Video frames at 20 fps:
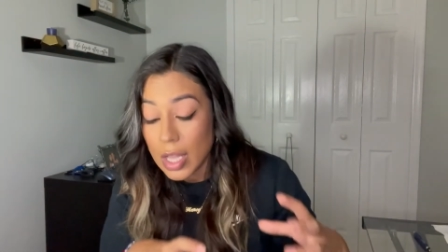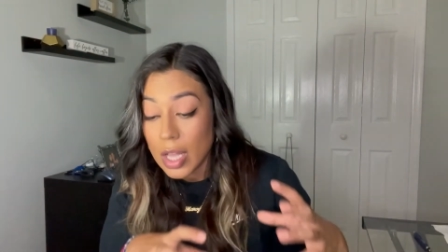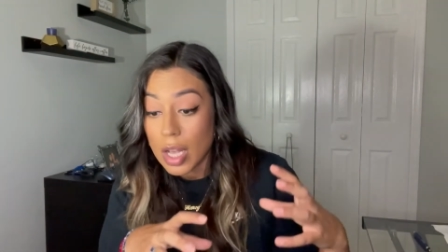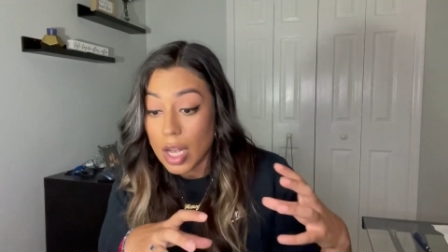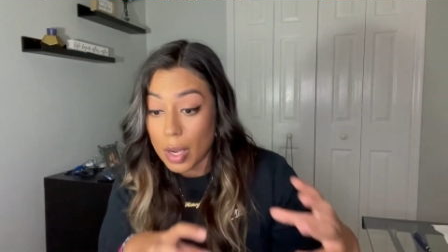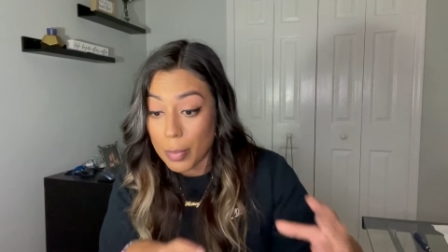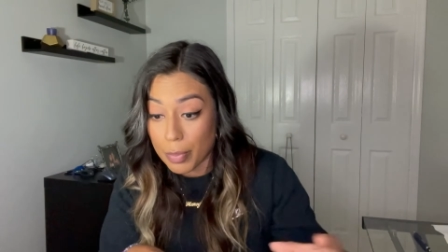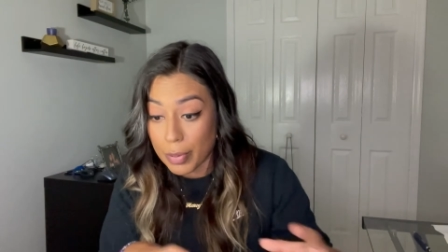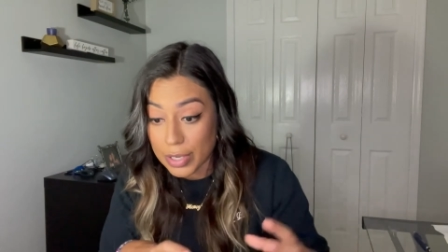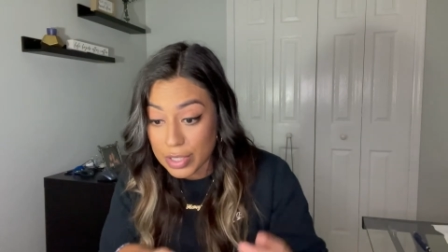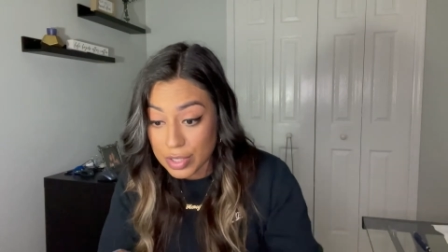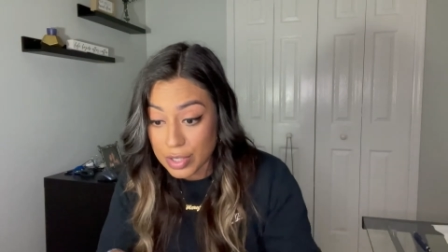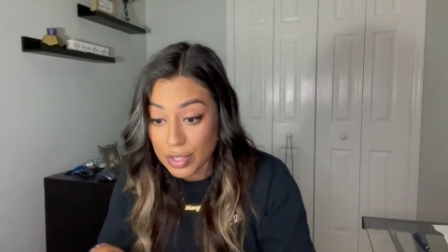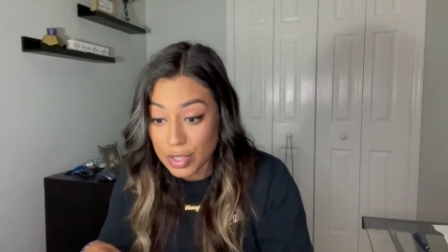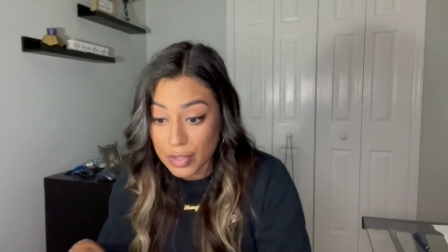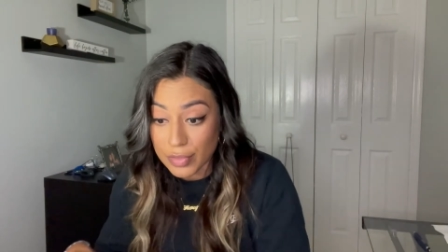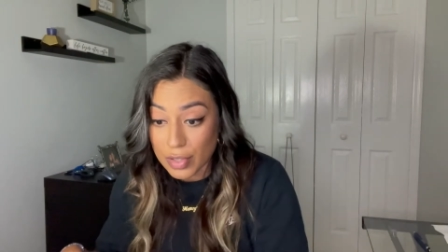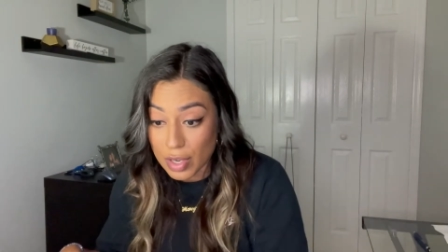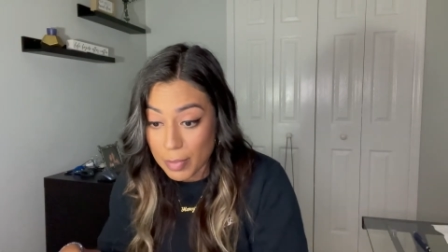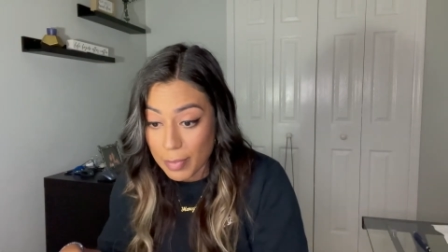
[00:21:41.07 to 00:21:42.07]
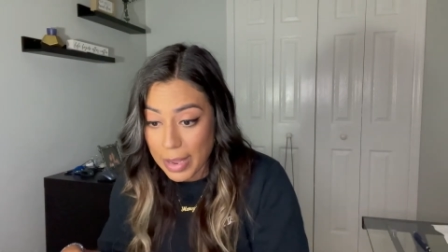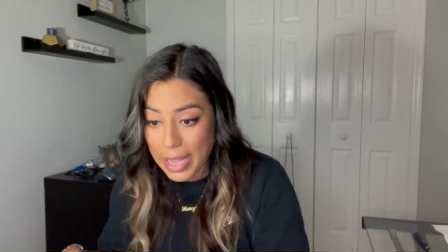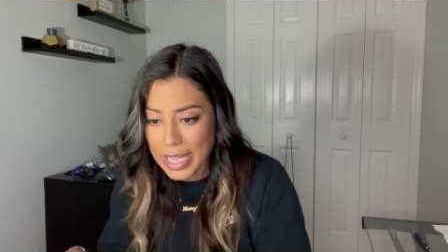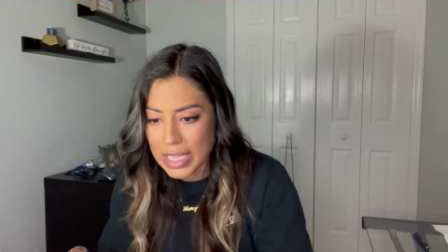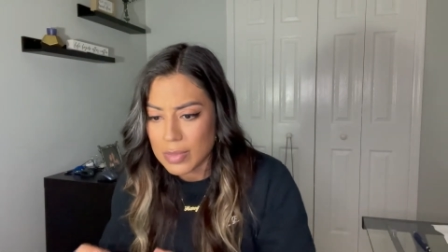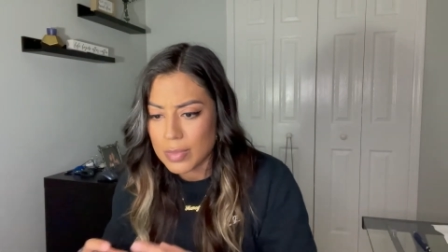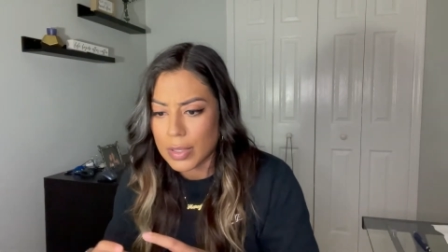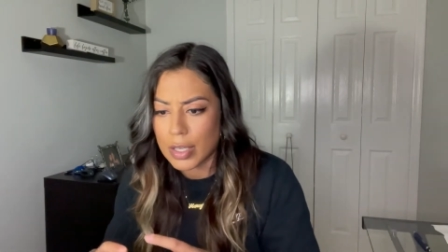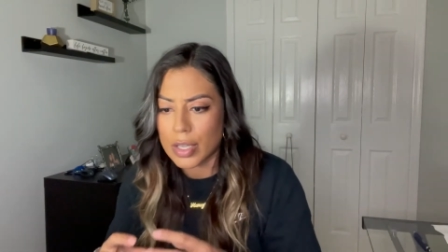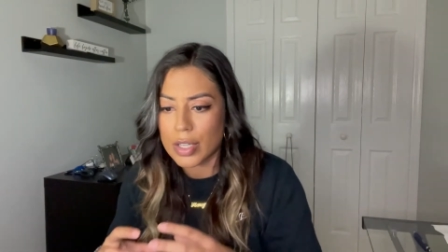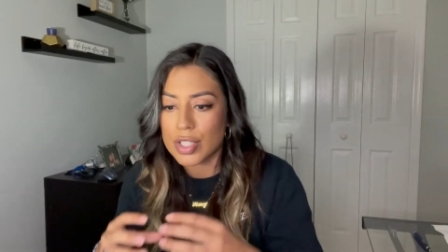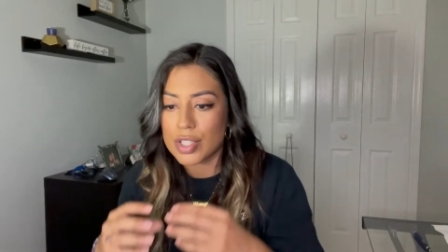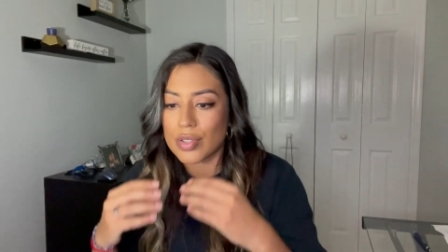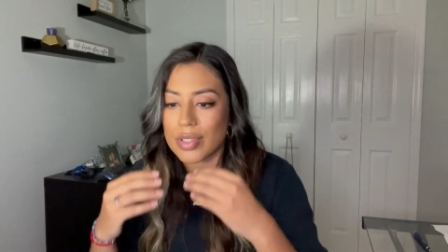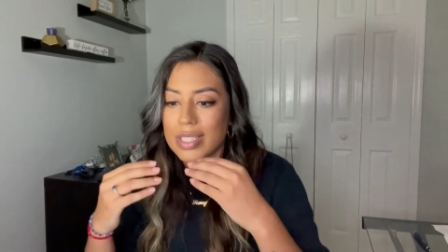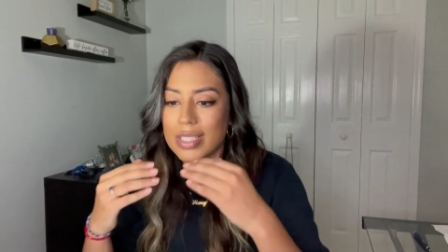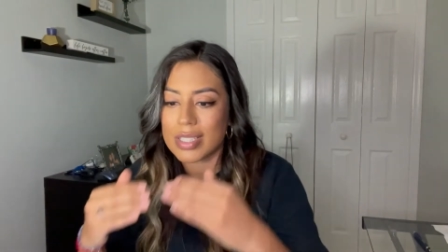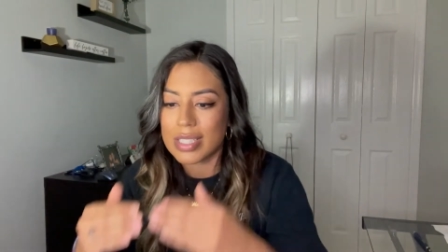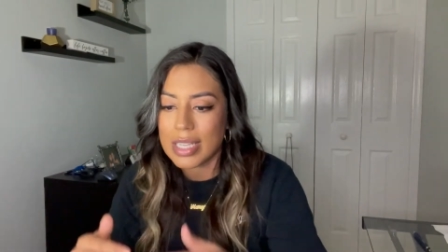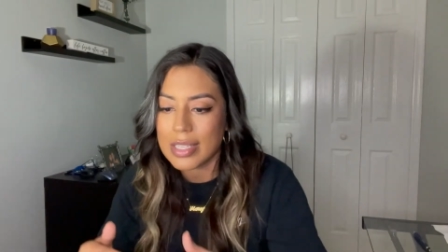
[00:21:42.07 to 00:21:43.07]
a prisoner of your past because you're
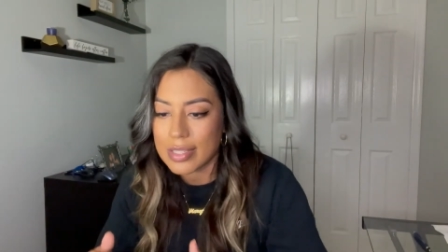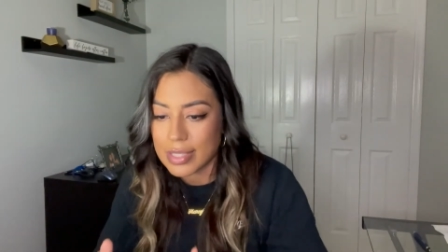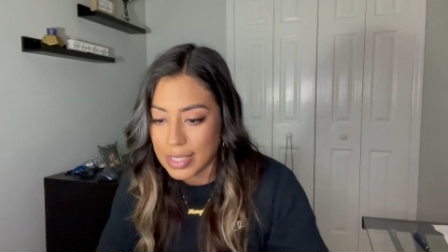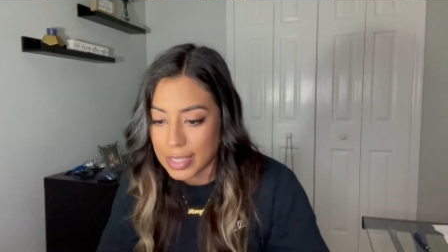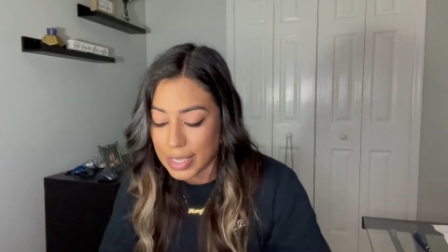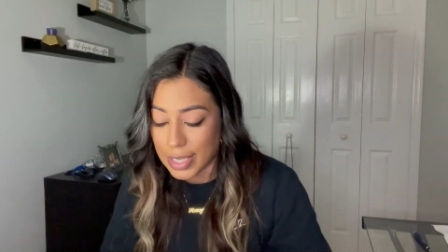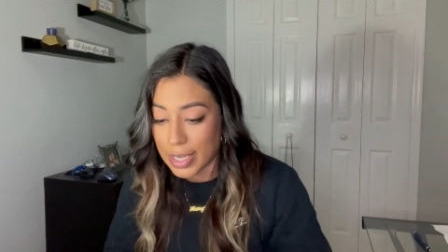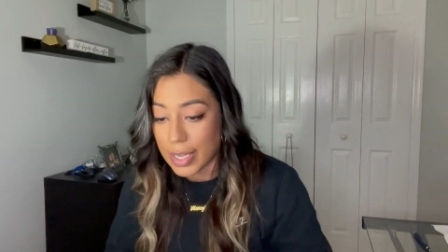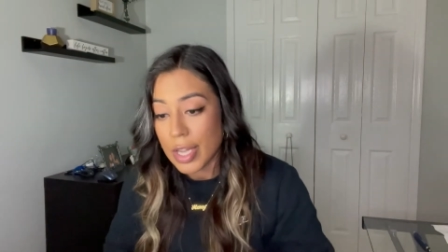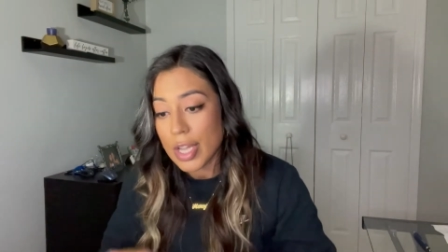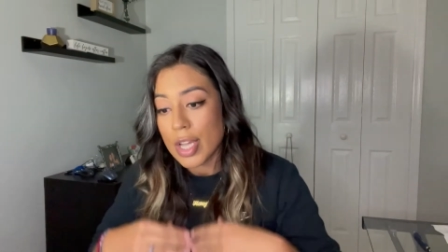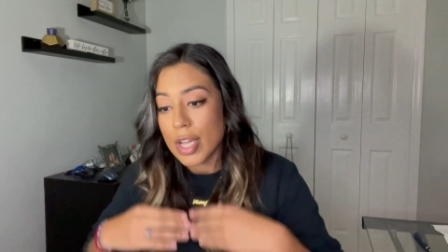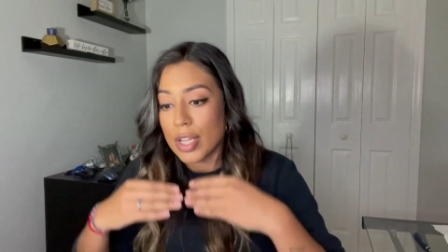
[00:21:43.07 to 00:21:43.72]
assessing it,